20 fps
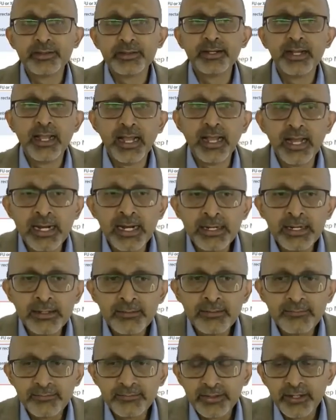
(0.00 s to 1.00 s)
And in
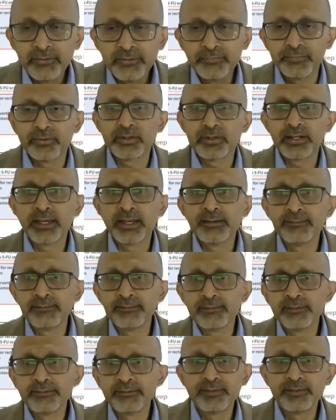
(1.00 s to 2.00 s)
stage 4
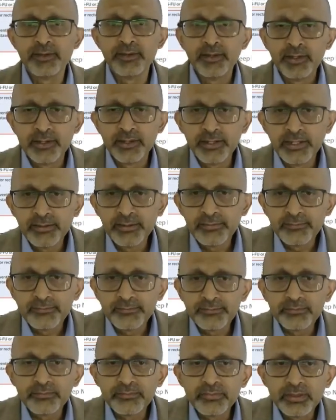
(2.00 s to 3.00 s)
cancers, it is
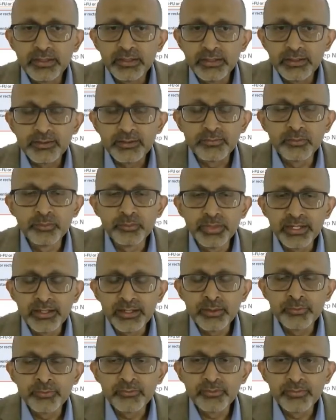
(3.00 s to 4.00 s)
becomes
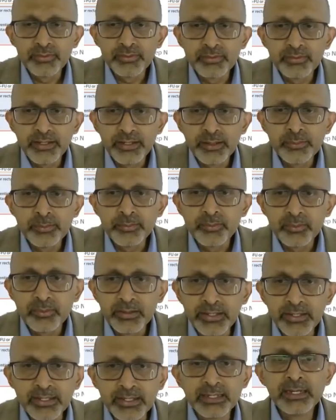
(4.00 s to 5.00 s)

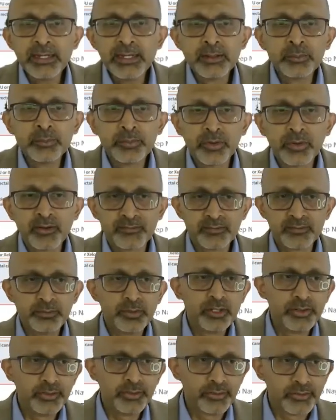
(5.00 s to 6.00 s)
nearly impossible to
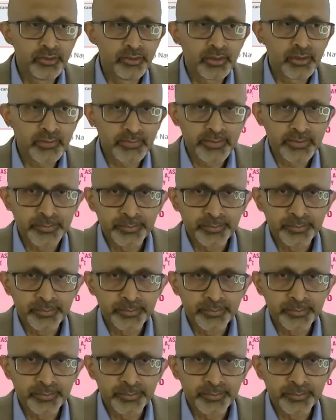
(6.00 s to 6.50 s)
cure them.